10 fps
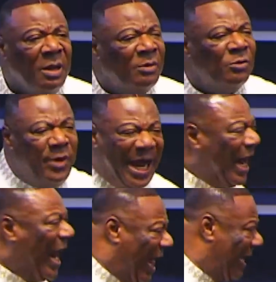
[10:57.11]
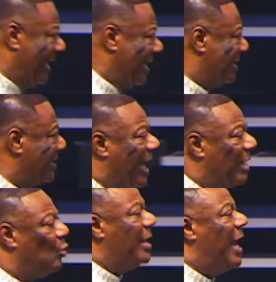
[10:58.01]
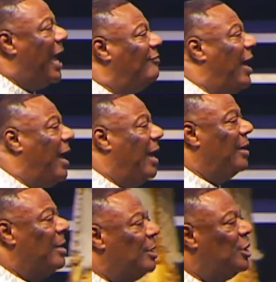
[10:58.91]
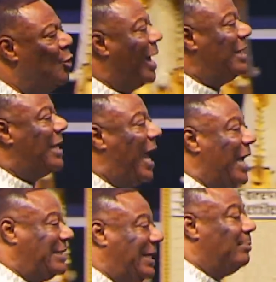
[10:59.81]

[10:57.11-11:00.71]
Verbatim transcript: Realize that whenever you are in the exam